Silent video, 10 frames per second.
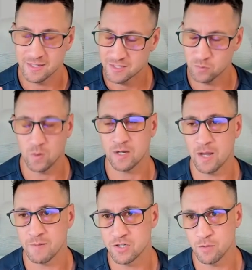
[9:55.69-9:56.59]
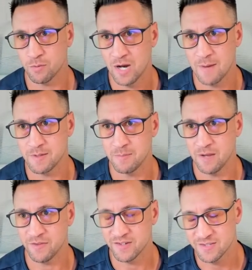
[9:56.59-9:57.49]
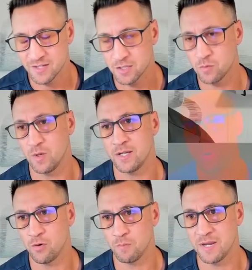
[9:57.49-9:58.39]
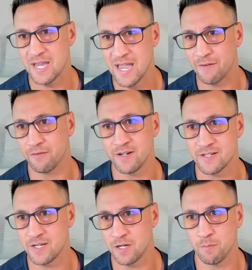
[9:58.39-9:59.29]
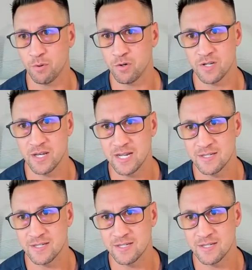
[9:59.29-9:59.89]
This is what got me super hyped about this. This is what told me every single person